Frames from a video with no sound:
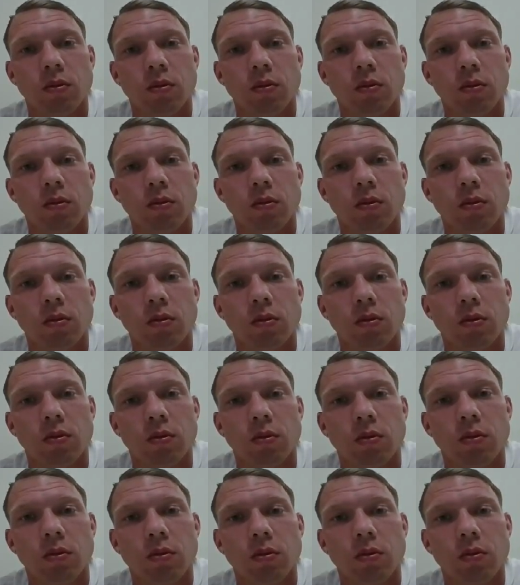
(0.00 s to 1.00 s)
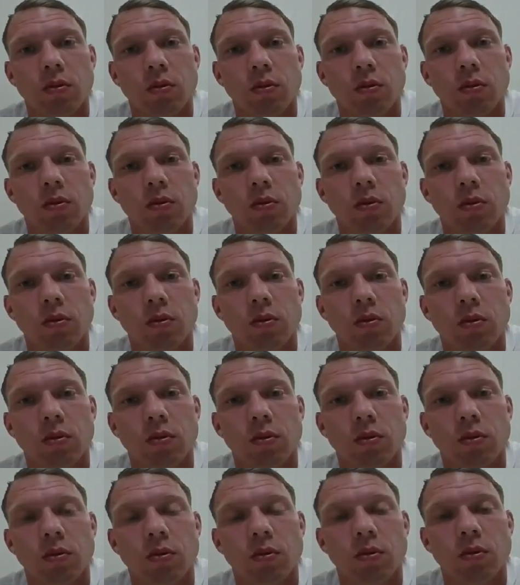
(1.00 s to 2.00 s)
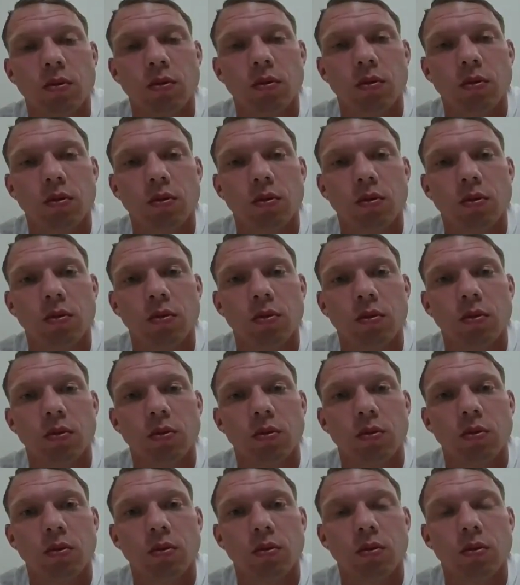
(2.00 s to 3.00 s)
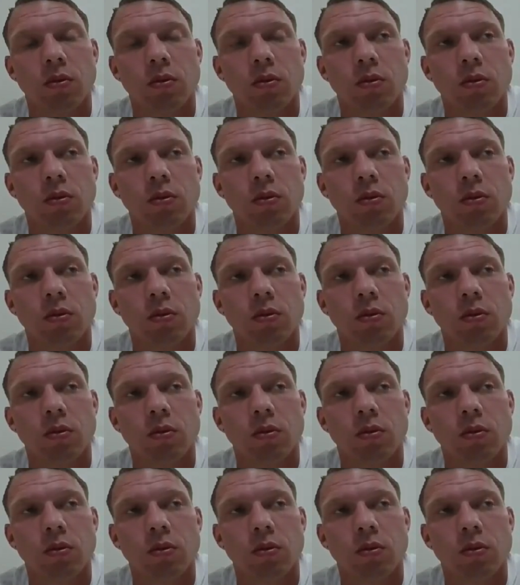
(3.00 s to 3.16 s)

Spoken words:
The person shown says nothing.